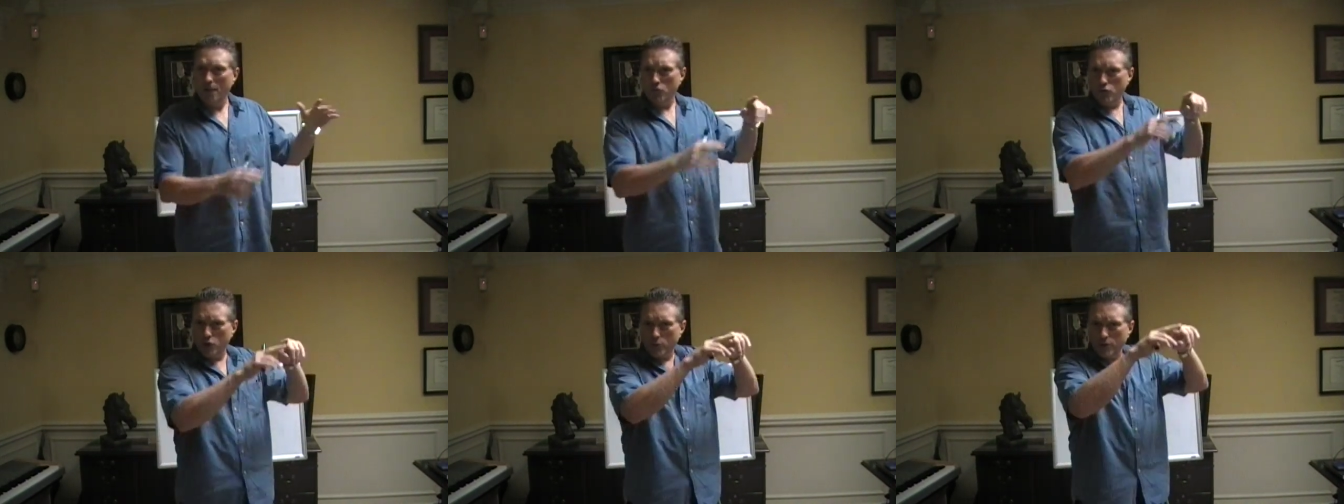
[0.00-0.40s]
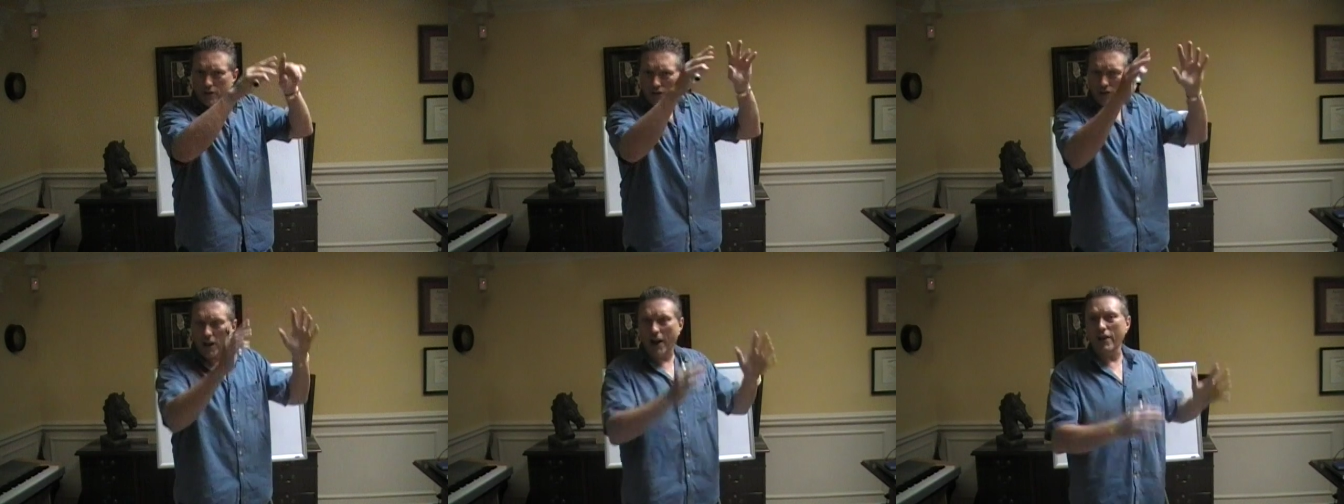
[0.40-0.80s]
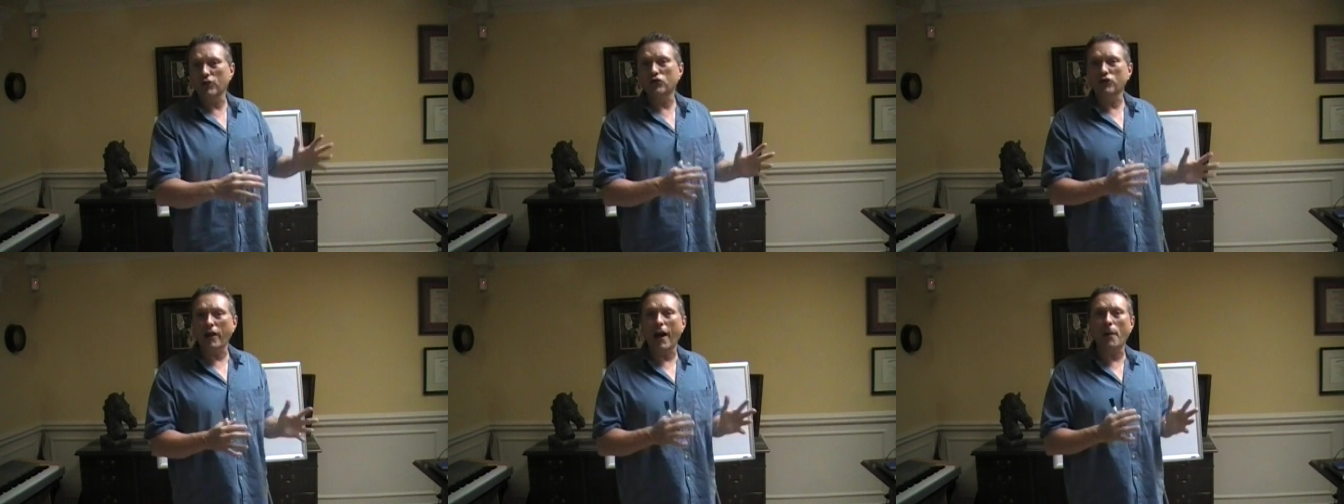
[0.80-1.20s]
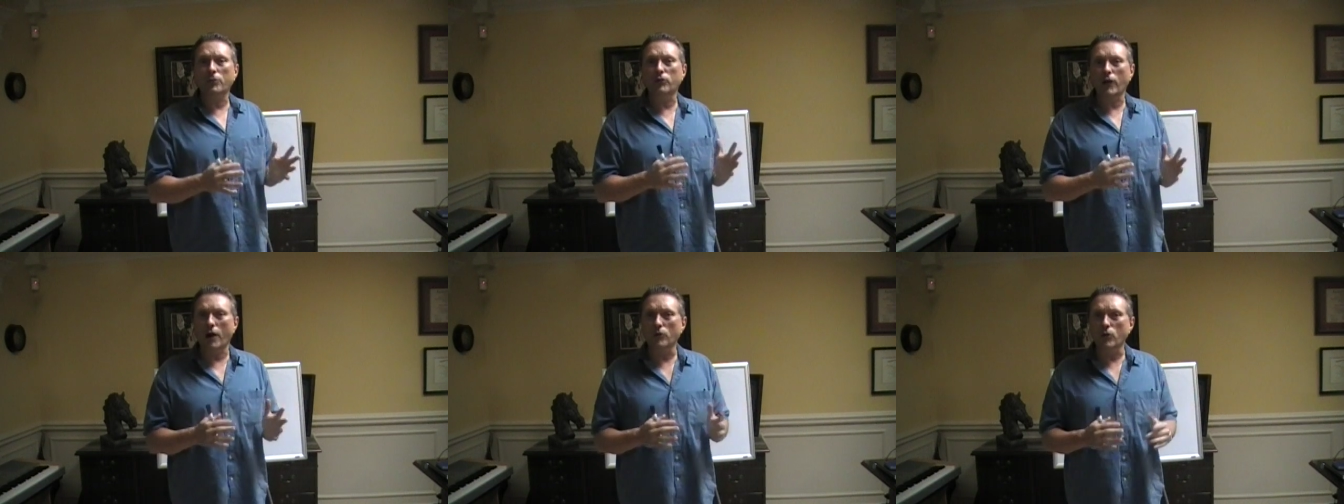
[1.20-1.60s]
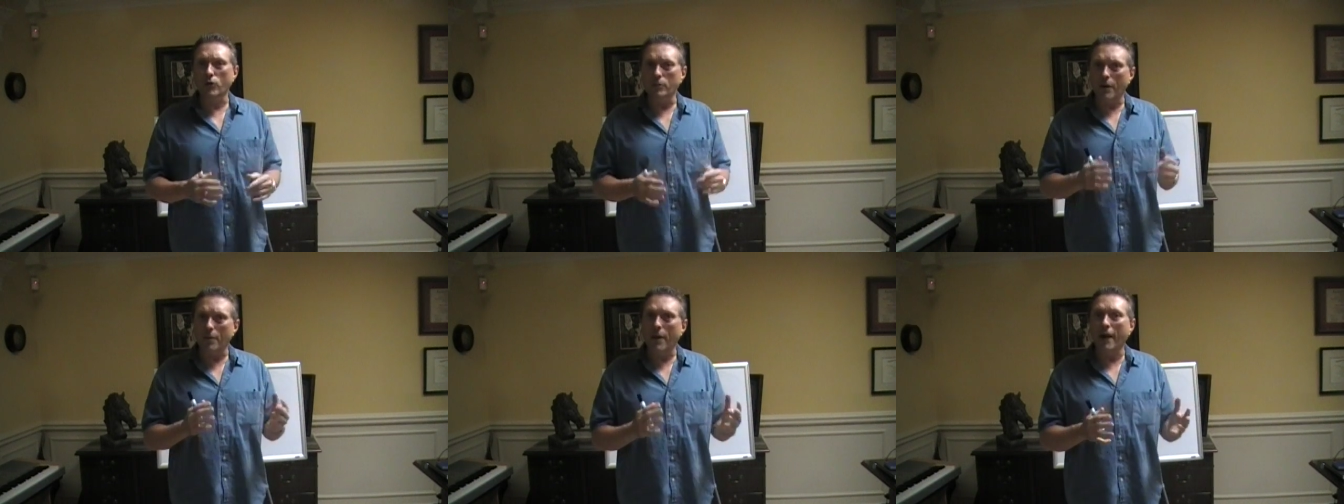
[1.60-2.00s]
You can read the entire chapter I wrote
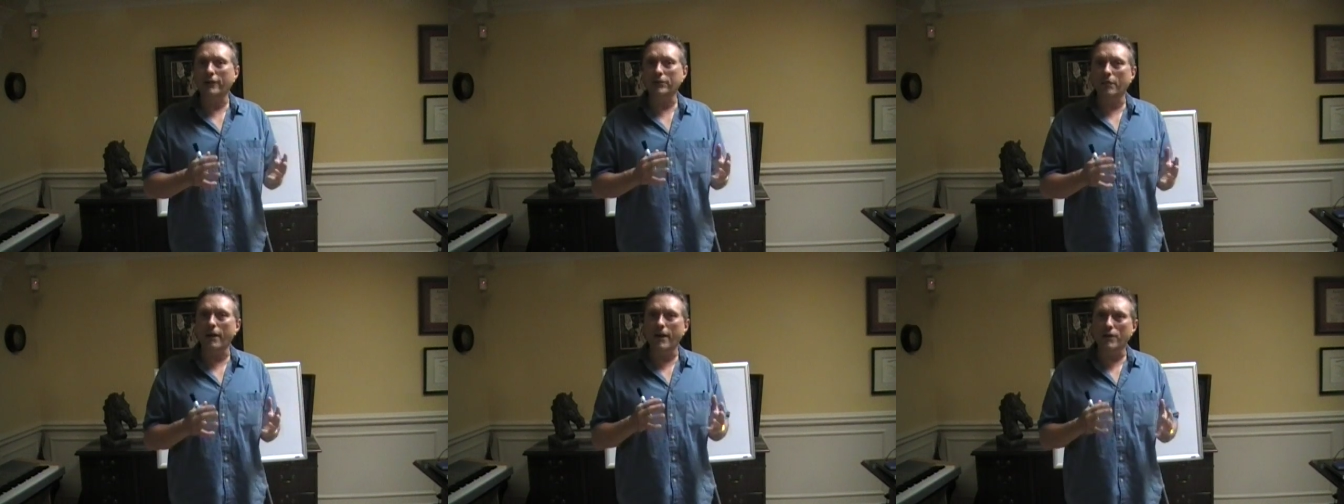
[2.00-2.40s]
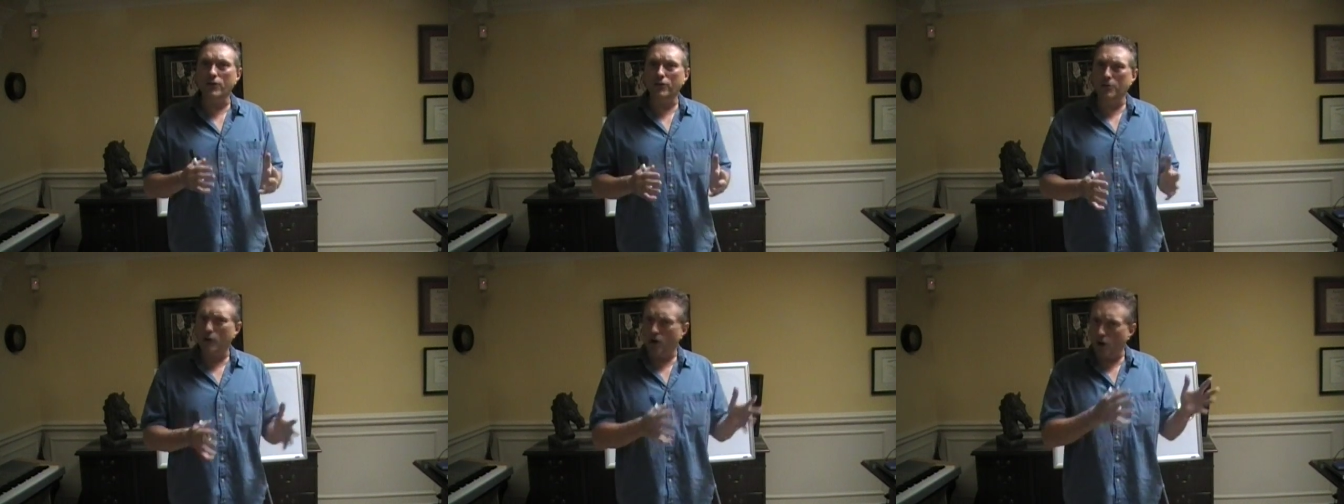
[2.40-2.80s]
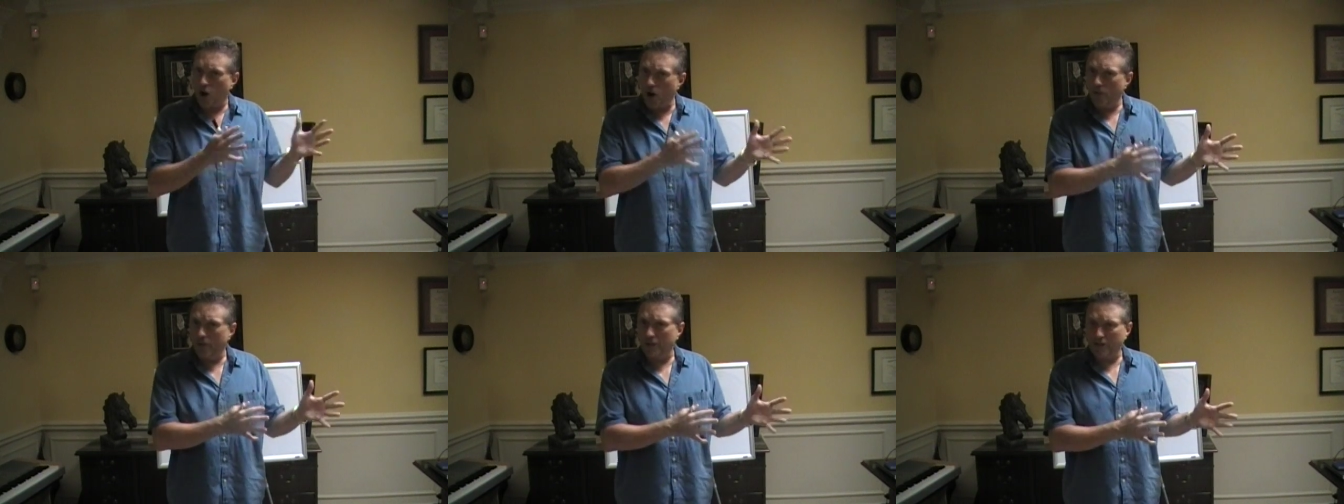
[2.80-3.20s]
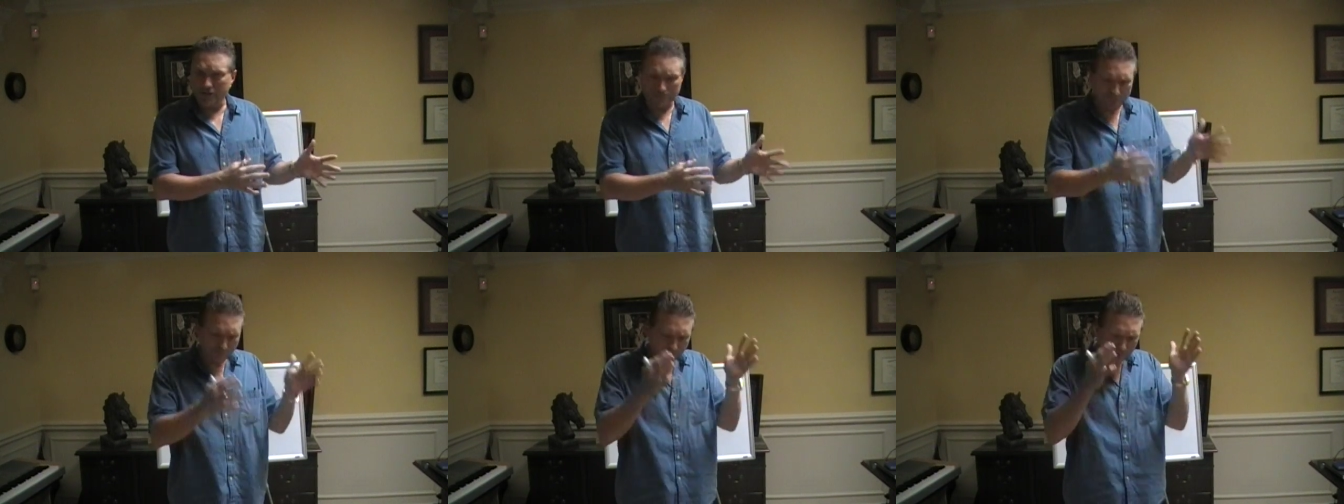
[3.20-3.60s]
in my Maximum Energy book on this